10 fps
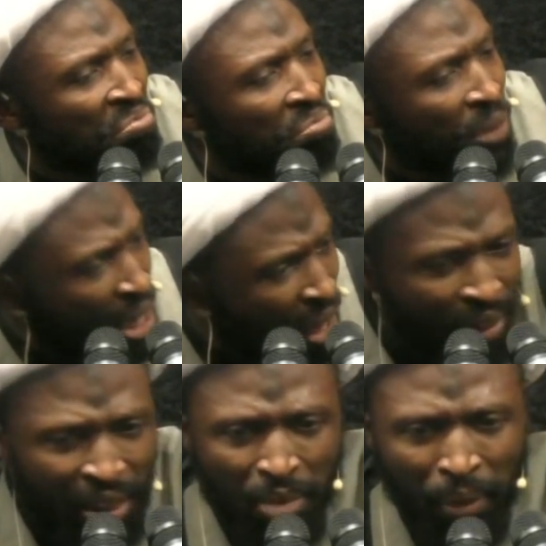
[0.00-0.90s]

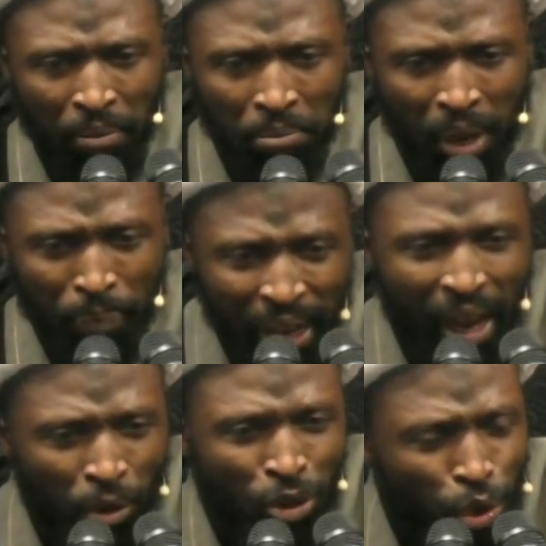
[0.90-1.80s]
11th Imam,
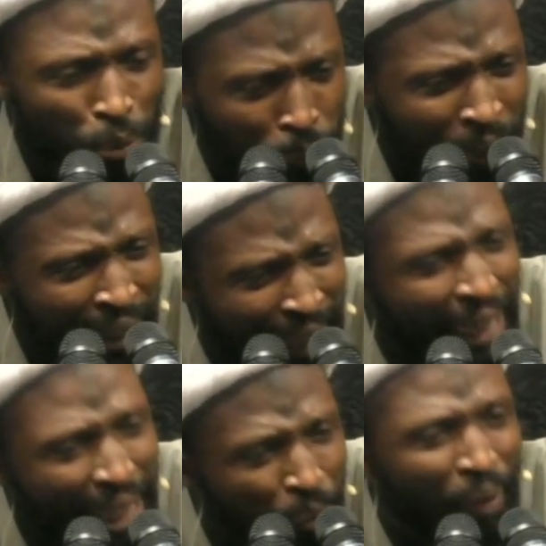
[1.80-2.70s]
I want you to
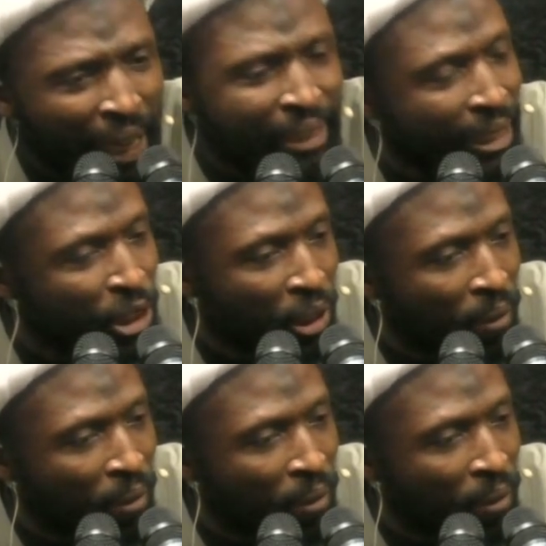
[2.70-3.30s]
kindly pay attention.